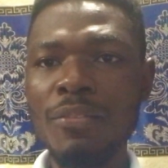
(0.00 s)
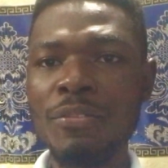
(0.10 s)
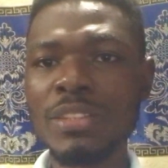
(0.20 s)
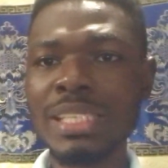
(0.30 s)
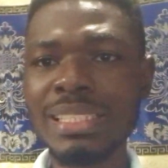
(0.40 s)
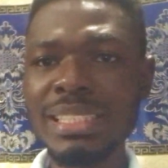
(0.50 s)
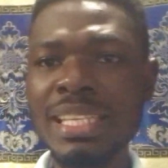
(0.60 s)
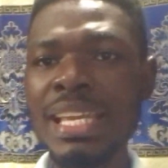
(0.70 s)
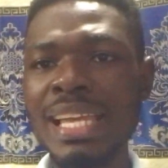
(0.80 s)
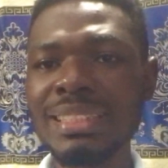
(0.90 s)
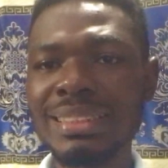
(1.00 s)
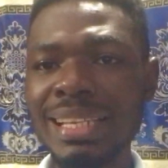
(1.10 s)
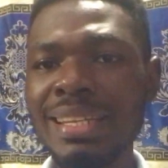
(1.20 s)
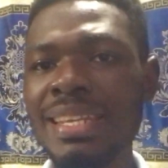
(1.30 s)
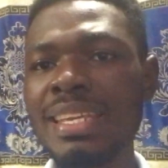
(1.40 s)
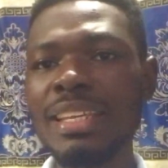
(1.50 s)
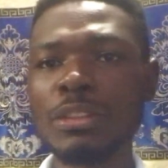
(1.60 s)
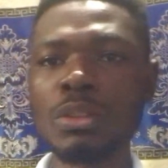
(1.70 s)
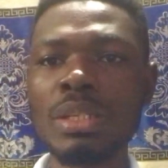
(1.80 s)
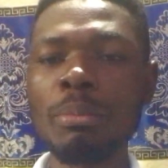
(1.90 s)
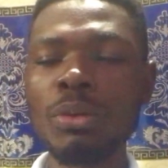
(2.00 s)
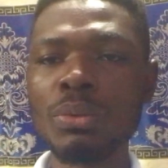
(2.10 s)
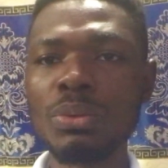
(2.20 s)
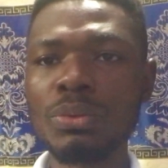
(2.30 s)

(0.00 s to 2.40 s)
Saturday and Sunday is normal.